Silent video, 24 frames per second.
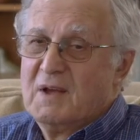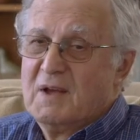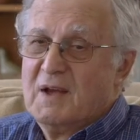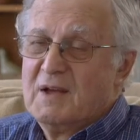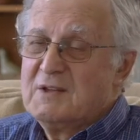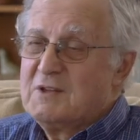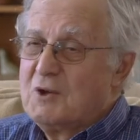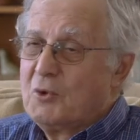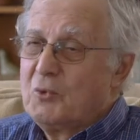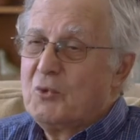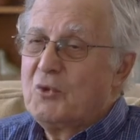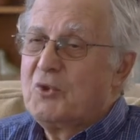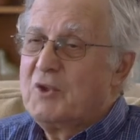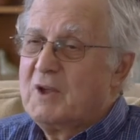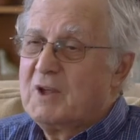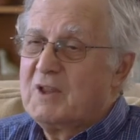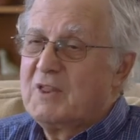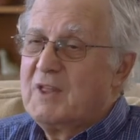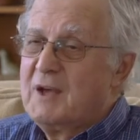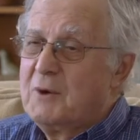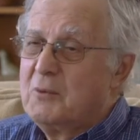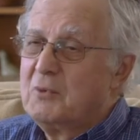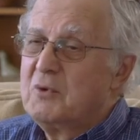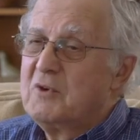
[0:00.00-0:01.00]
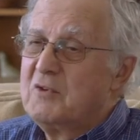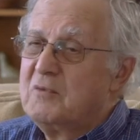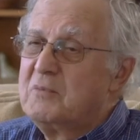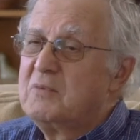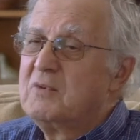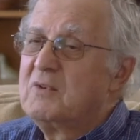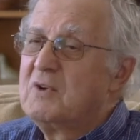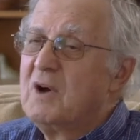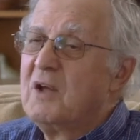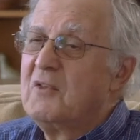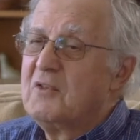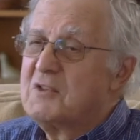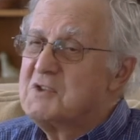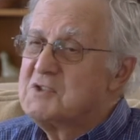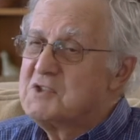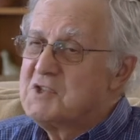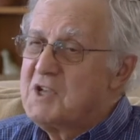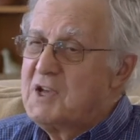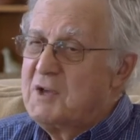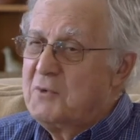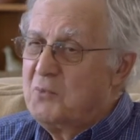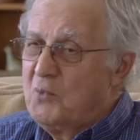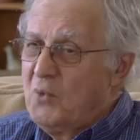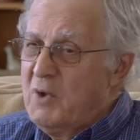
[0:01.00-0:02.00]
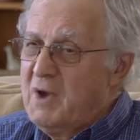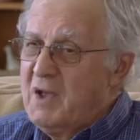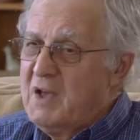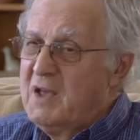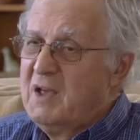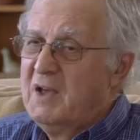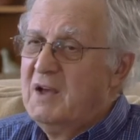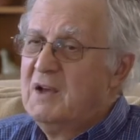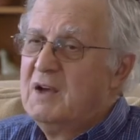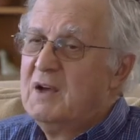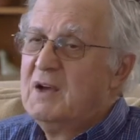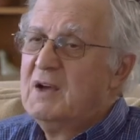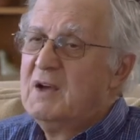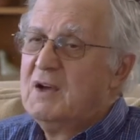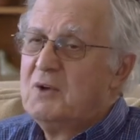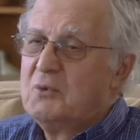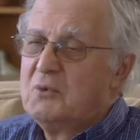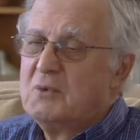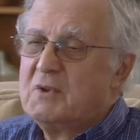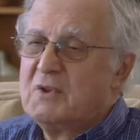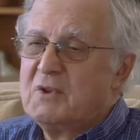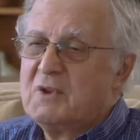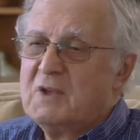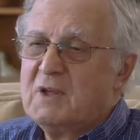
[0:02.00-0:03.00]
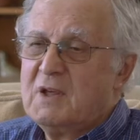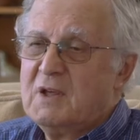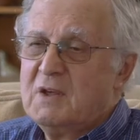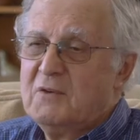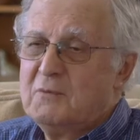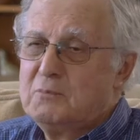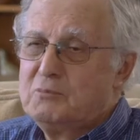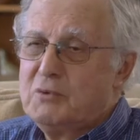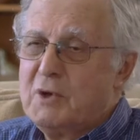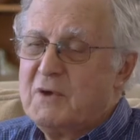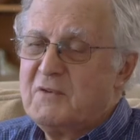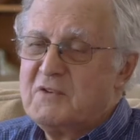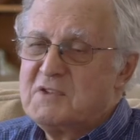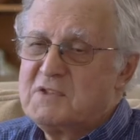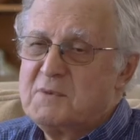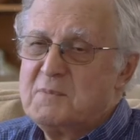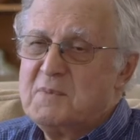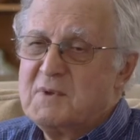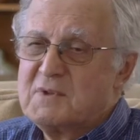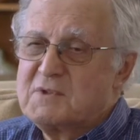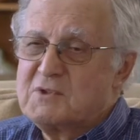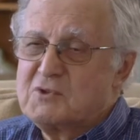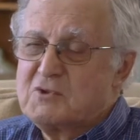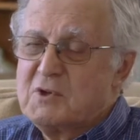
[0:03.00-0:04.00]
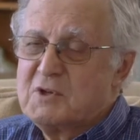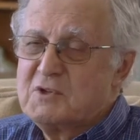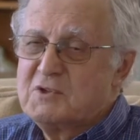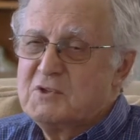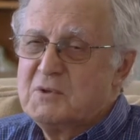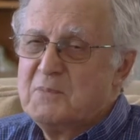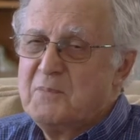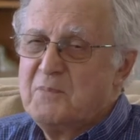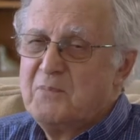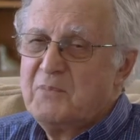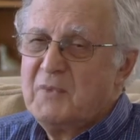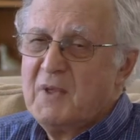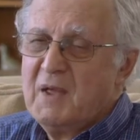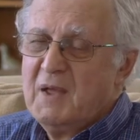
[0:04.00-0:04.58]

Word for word: I don't think that would have gone the same way with the previous administration.